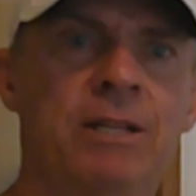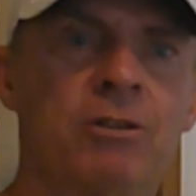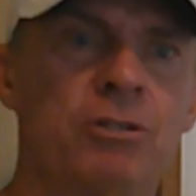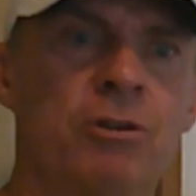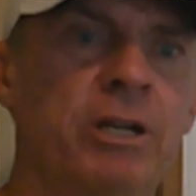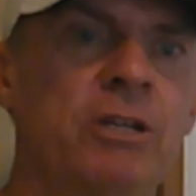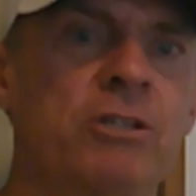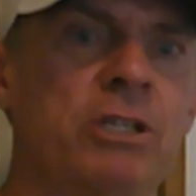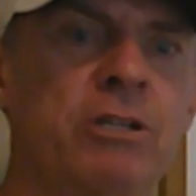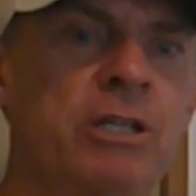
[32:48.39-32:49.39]
either during a
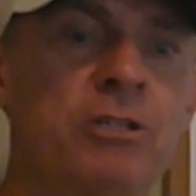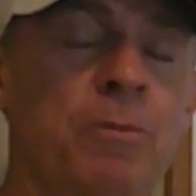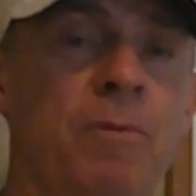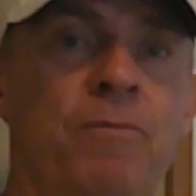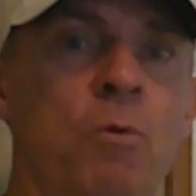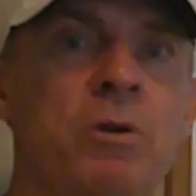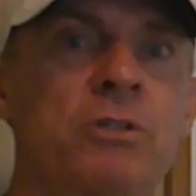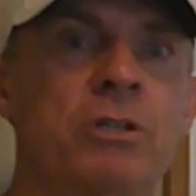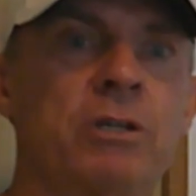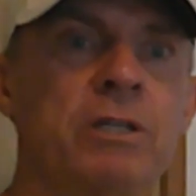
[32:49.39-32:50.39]
series or before a
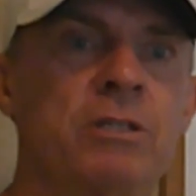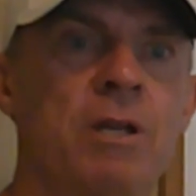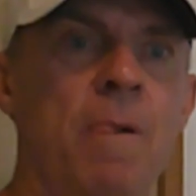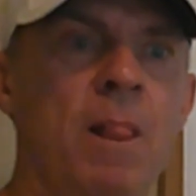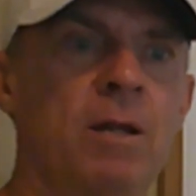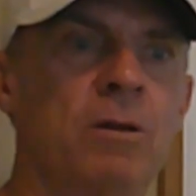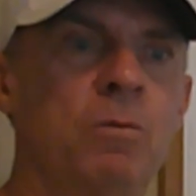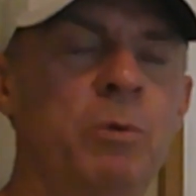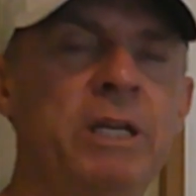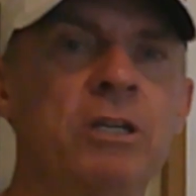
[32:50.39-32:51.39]
series,
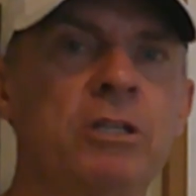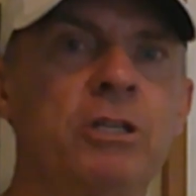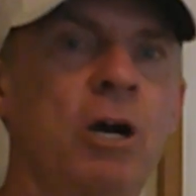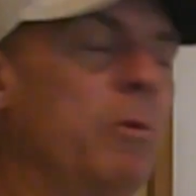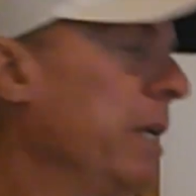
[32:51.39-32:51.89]
we could go